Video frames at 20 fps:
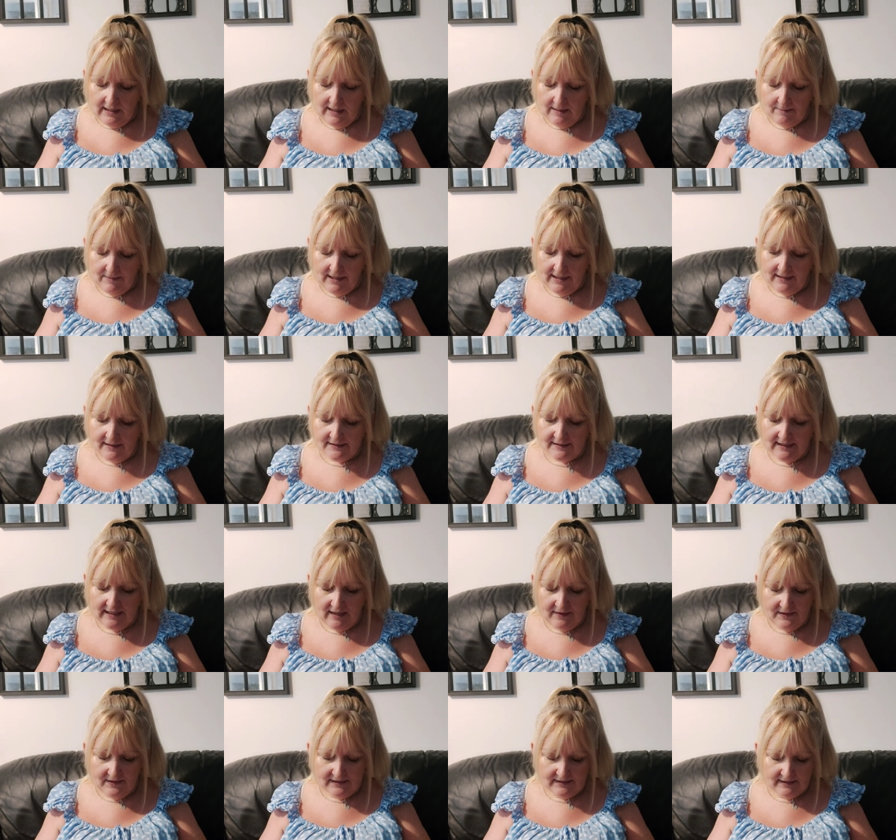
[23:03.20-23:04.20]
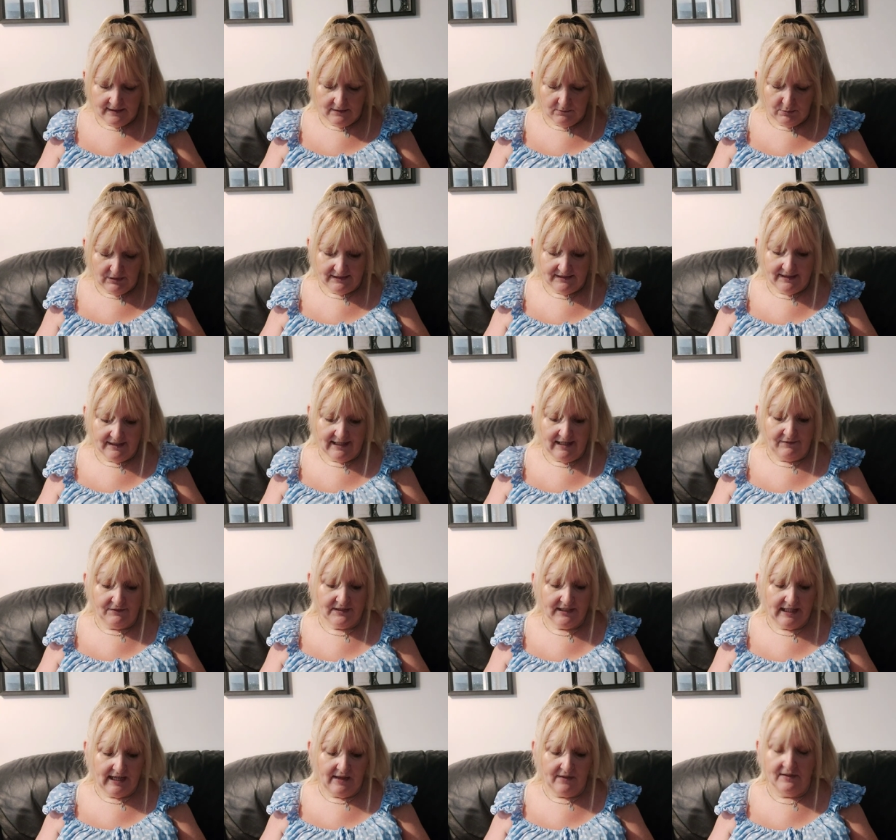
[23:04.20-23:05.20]
I had to get this in. Well, I didn't
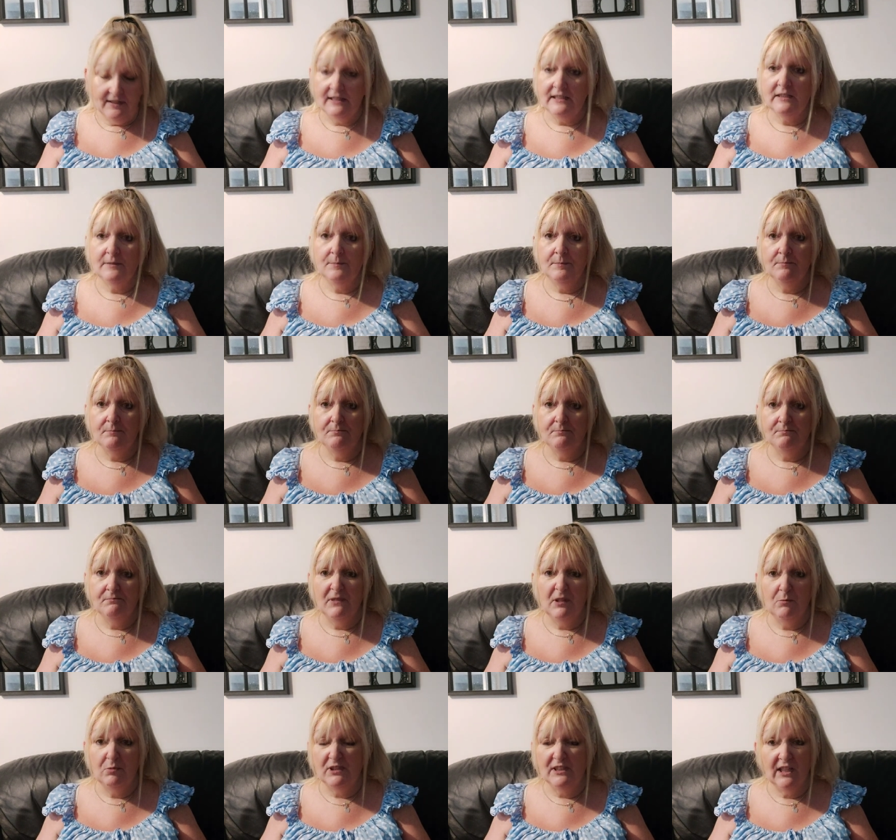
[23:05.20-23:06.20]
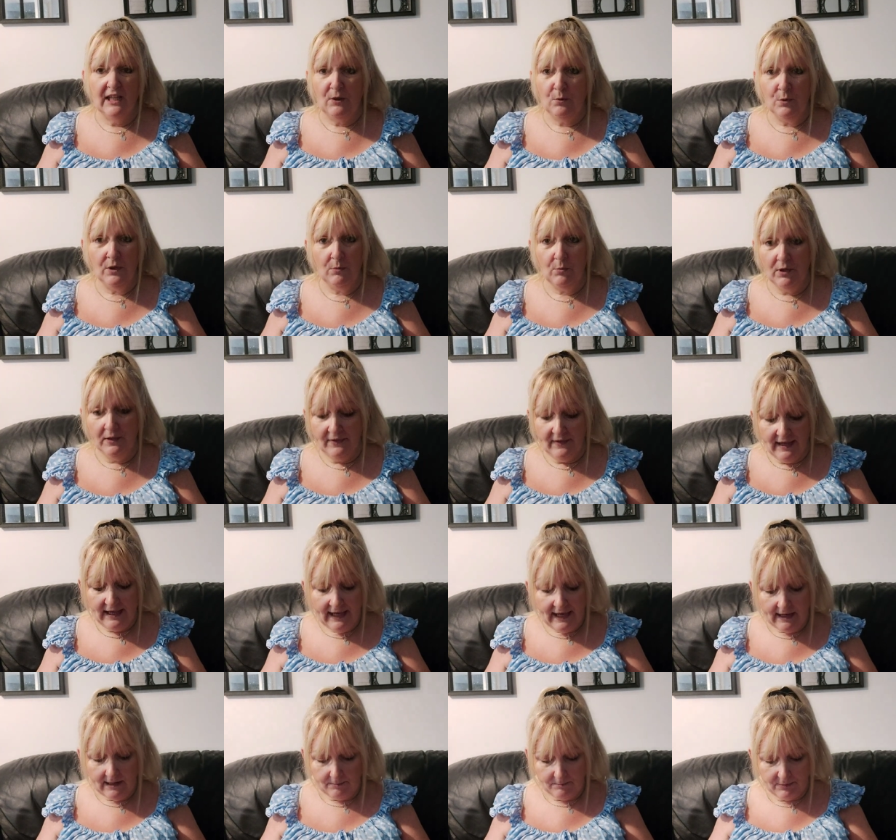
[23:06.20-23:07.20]
have to get this. It was the only one
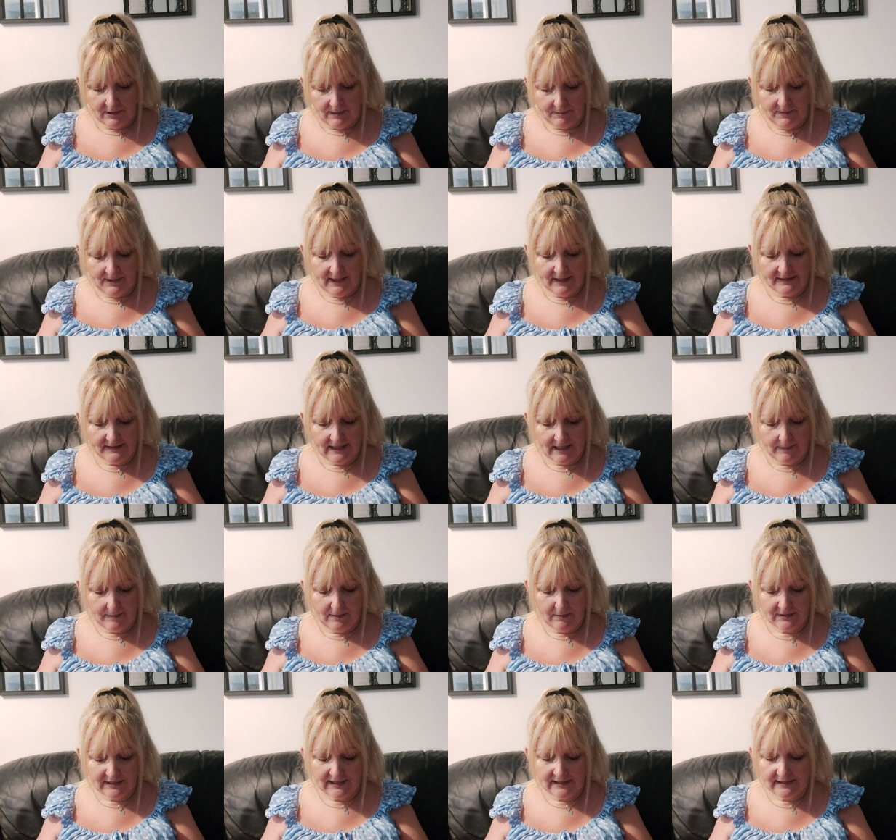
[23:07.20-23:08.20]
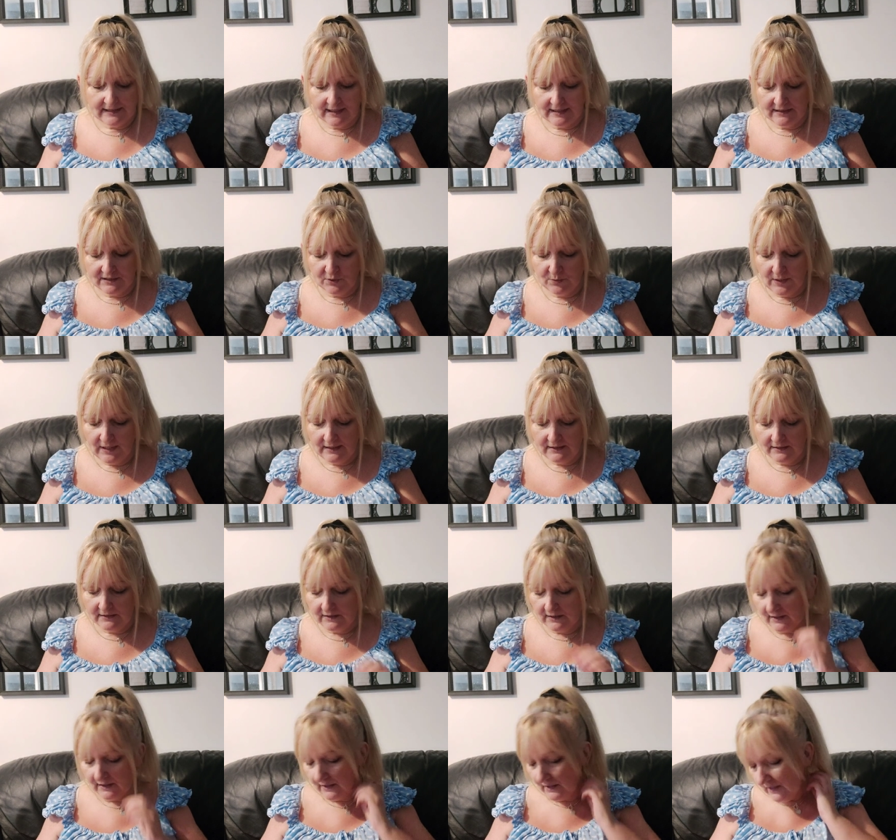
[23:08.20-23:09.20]
there. But I picked it up. It was a size
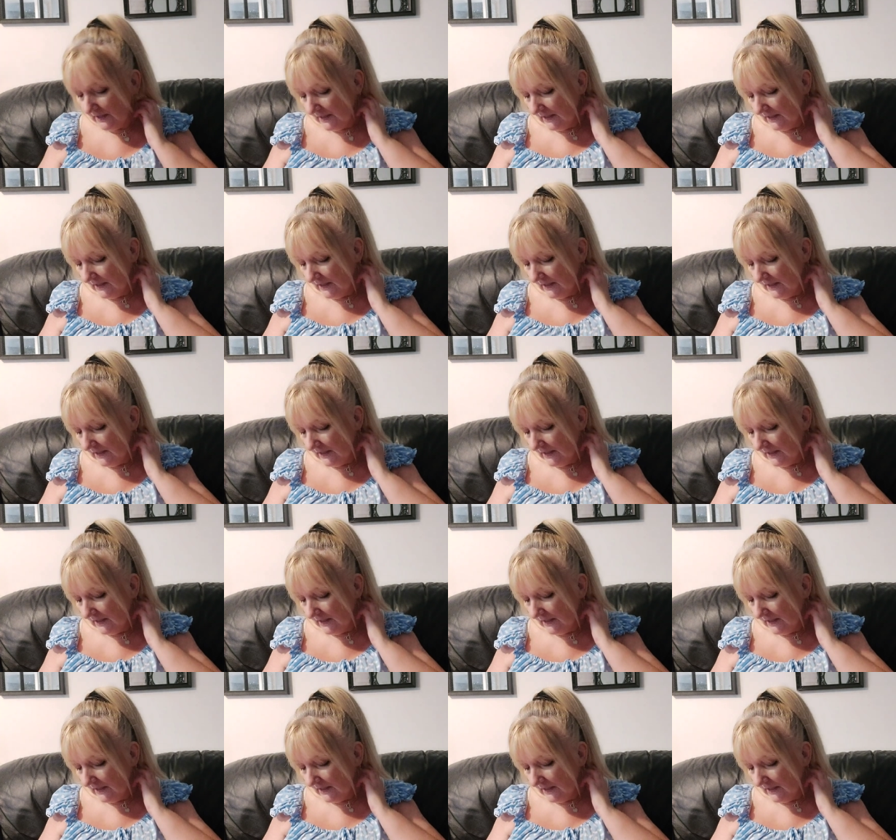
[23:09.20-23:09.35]
20.